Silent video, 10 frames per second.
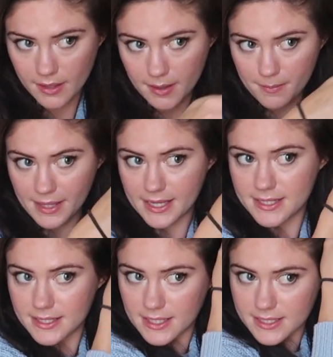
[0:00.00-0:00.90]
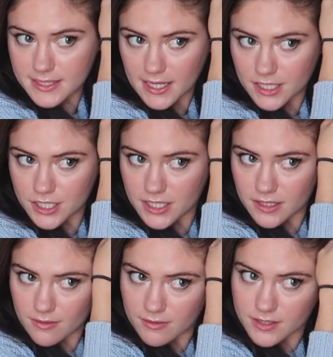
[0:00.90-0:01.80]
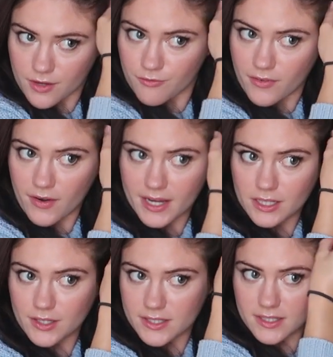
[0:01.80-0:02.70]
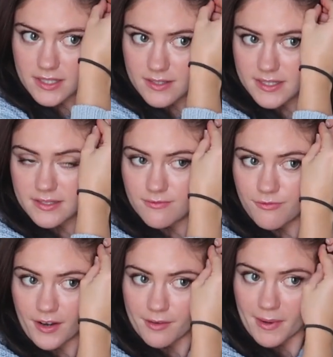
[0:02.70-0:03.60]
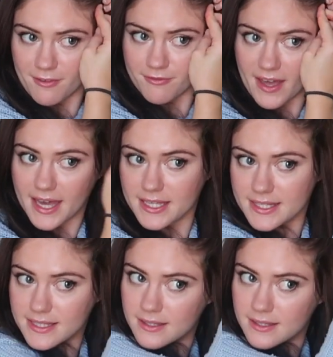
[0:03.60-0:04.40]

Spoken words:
and place an extension, so very close to the front of my face.